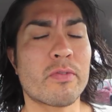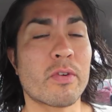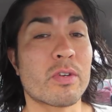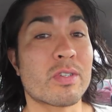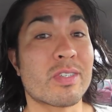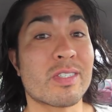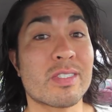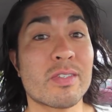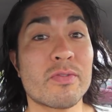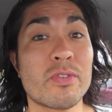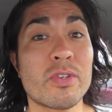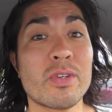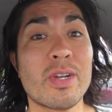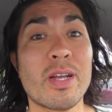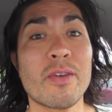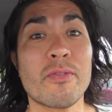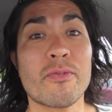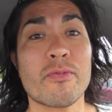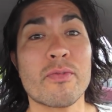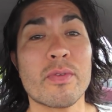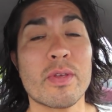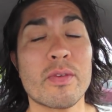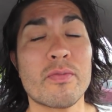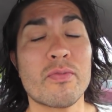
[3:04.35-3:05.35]
first, because if you're
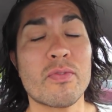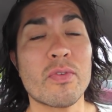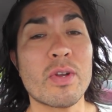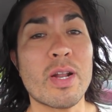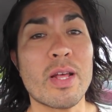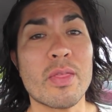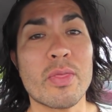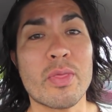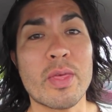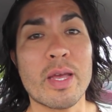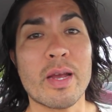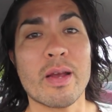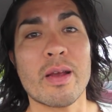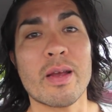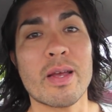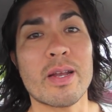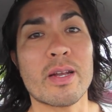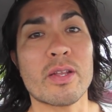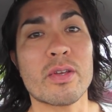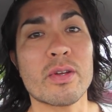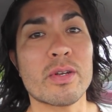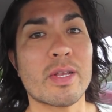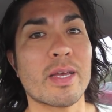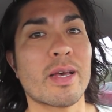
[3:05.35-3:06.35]
not there
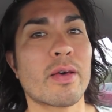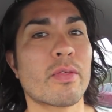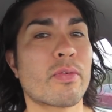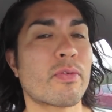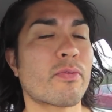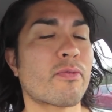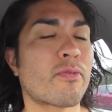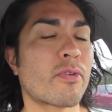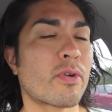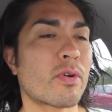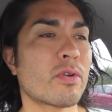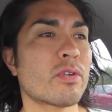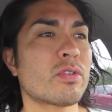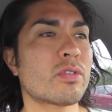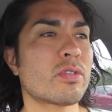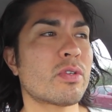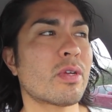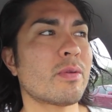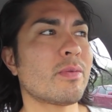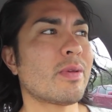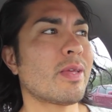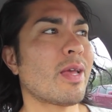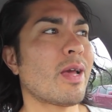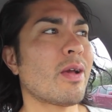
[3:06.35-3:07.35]
in good health first,
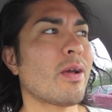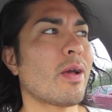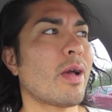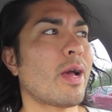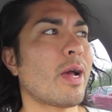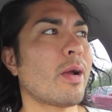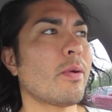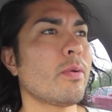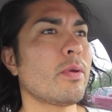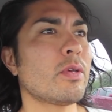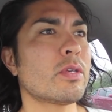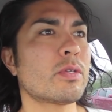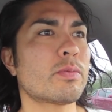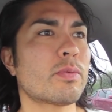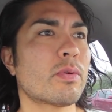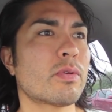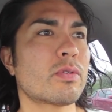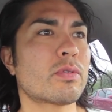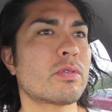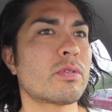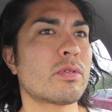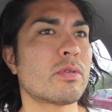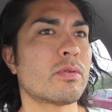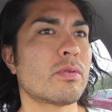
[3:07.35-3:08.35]
I mean, how are you
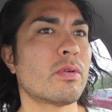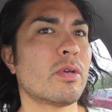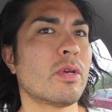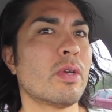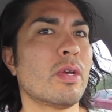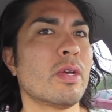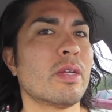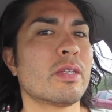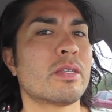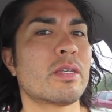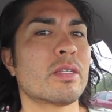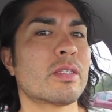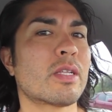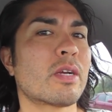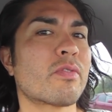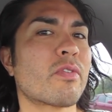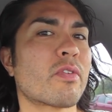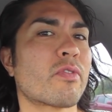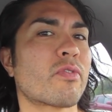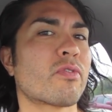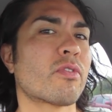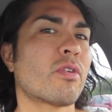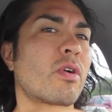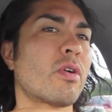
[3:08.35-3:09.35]
supposed to
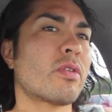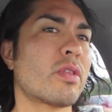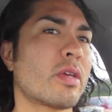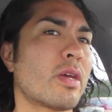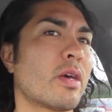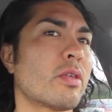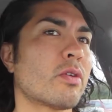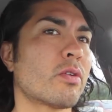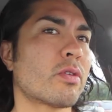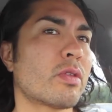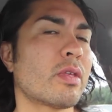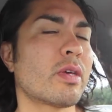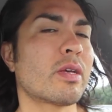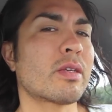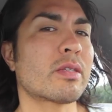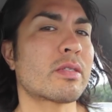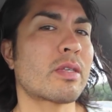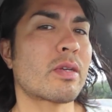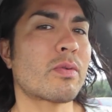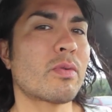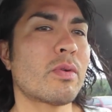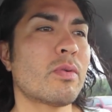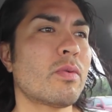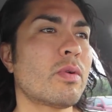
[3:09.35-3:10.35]
deliver for all the other things?
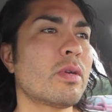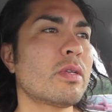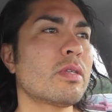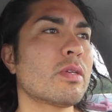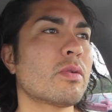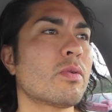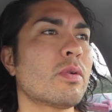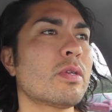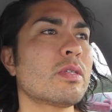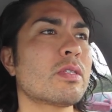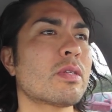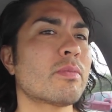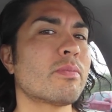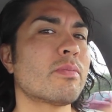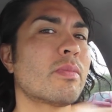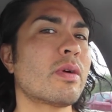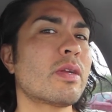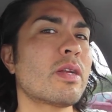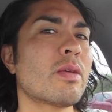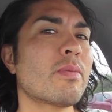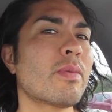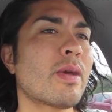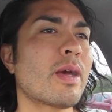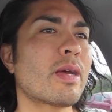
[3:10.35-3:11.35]
Like what does the
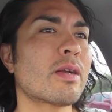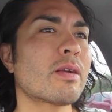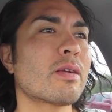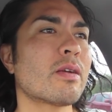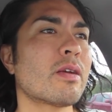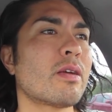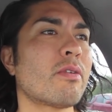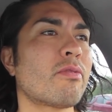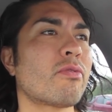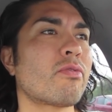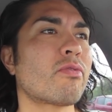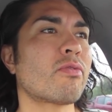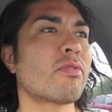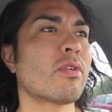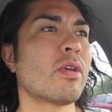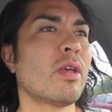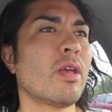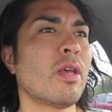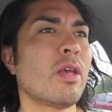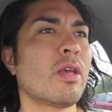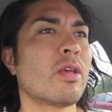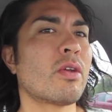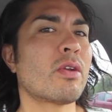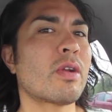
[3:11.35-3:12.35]
money matter if
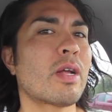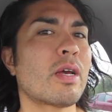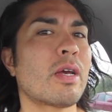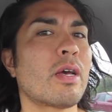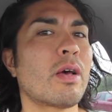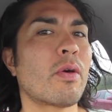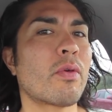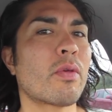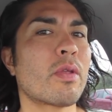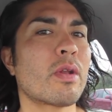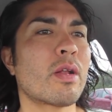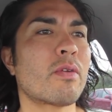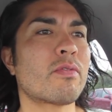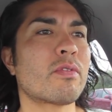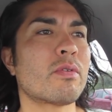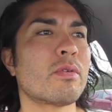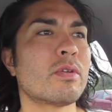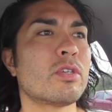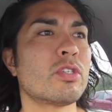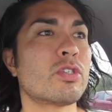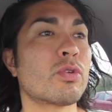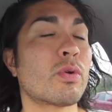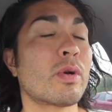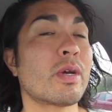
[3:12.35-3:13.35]
you're not healthy enough to
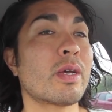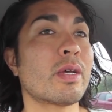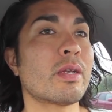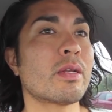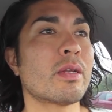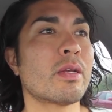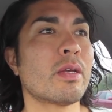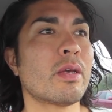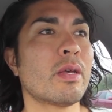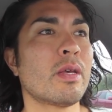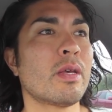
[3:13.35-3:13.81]
enjoy it?